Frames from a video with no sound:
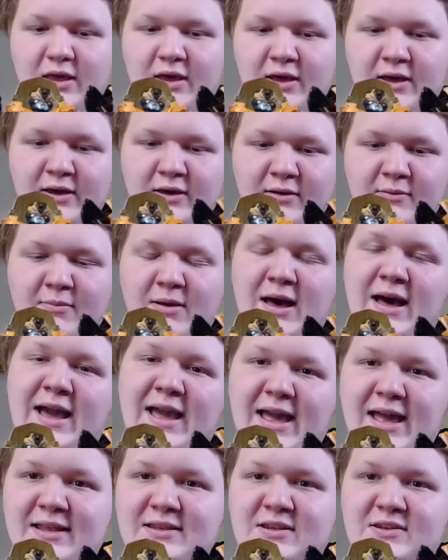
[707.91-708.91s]
I
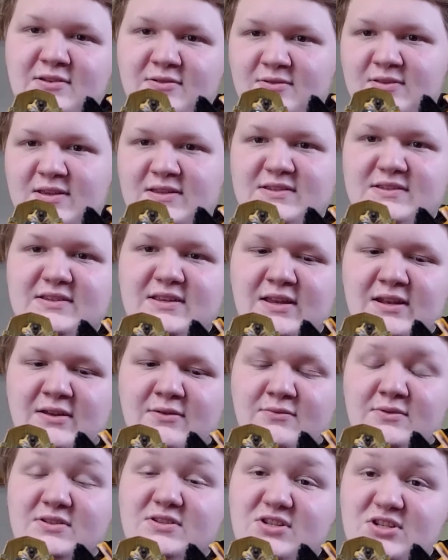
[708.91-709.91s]
had to do this and
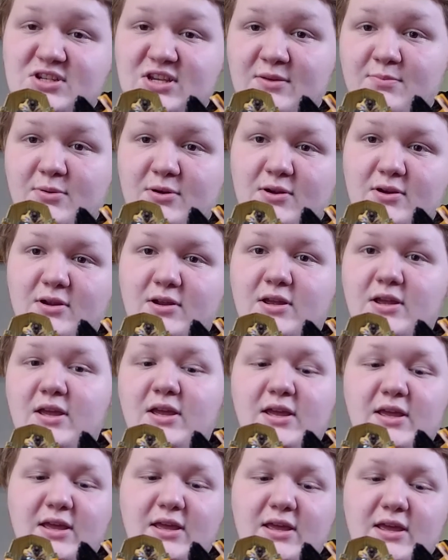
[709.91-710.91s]
it was cheaper.
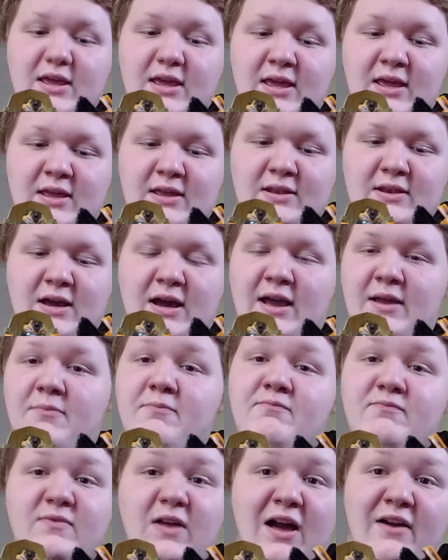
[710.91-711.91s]
And
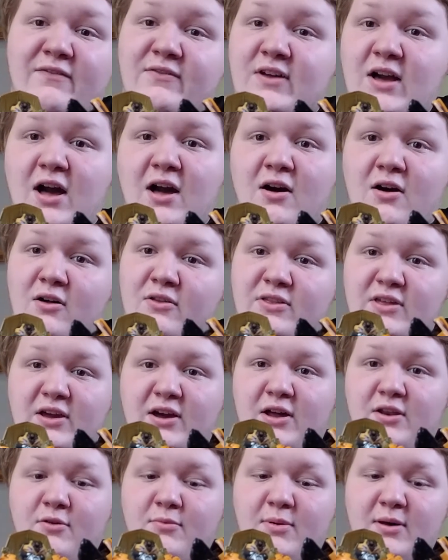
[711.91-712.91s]
I've got all the
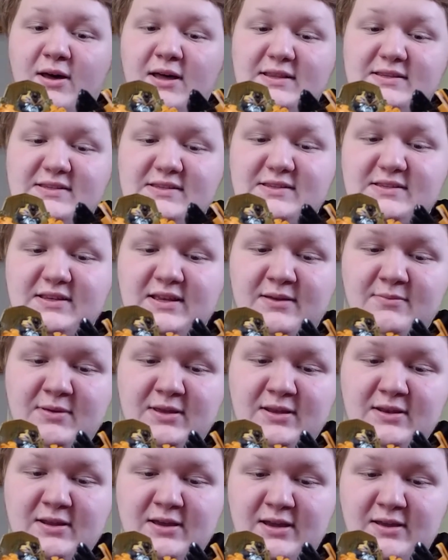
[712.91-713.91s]
Autobots. I
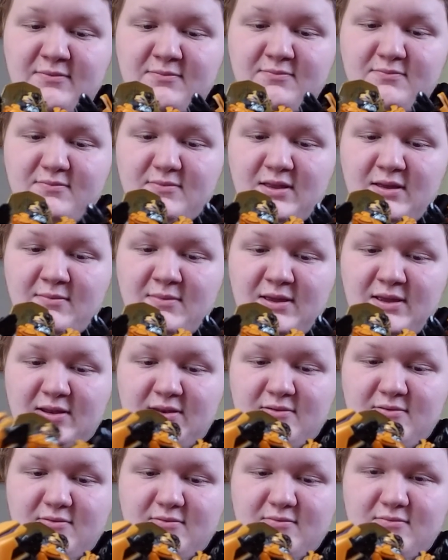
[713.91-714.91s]
mean, I
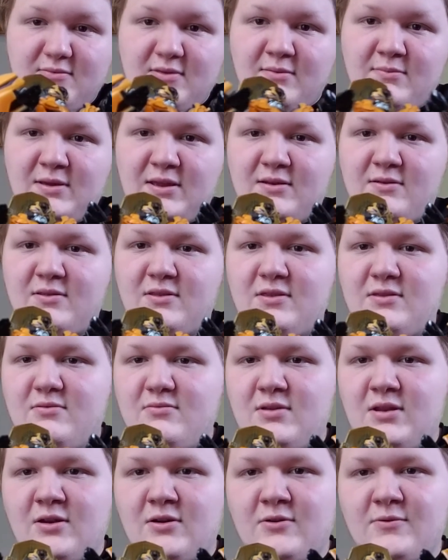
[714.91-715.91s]
made
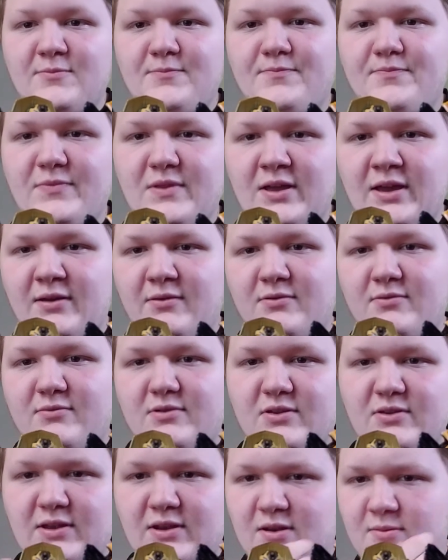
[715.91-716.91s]
I
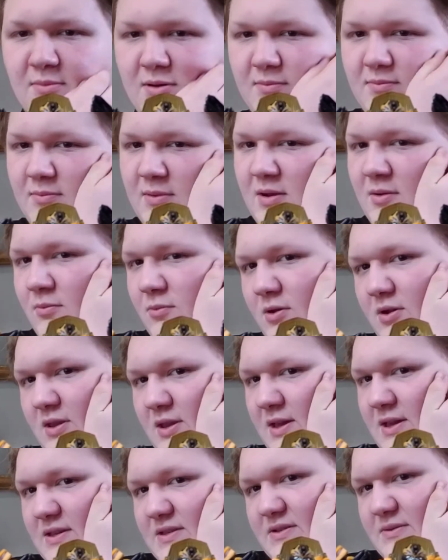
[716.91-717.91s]
cleaned them up, made them look
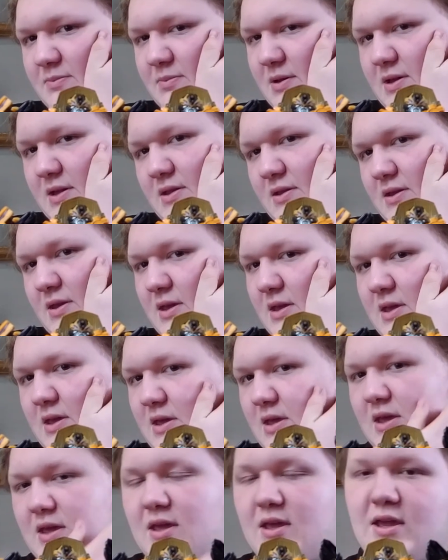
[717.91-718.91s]
nice. But
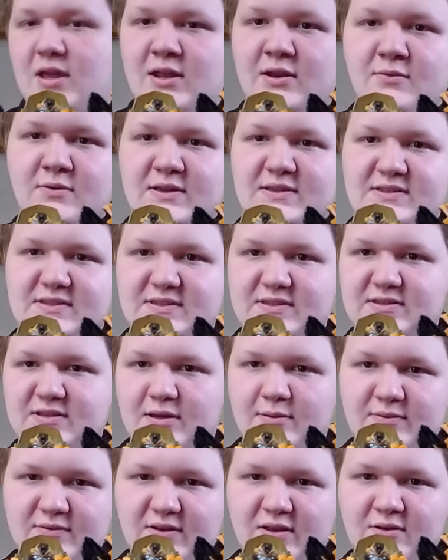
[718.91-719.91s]
anyways, this is
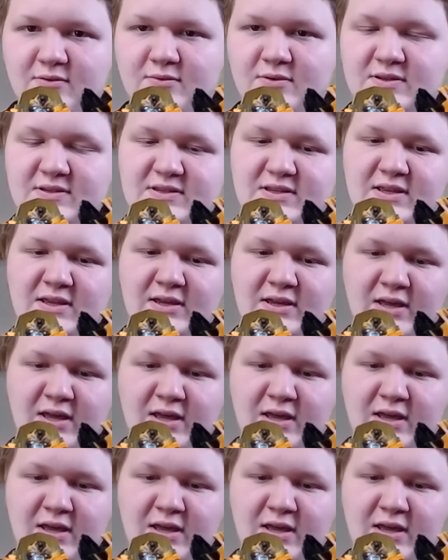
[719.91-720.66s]
Thomas Final One saying,